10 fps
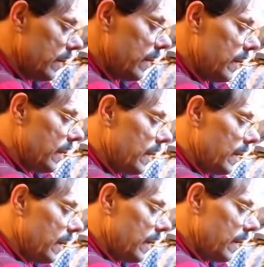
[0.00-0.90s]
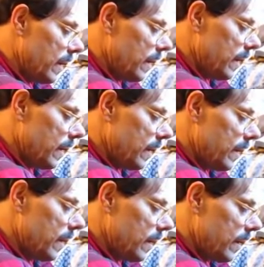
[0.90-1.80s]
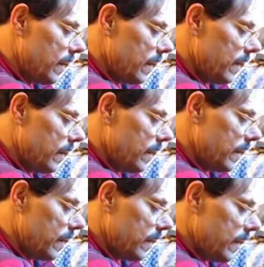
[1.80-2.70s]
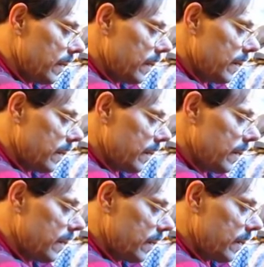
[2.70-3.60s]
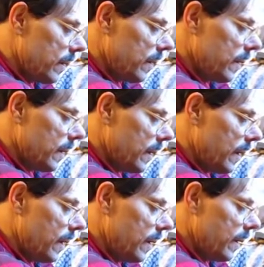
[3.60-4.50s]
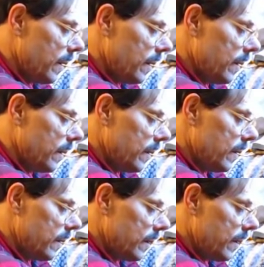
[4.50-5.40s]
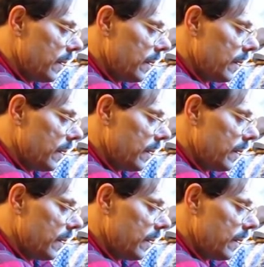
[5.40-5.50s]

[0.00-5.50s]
(silence)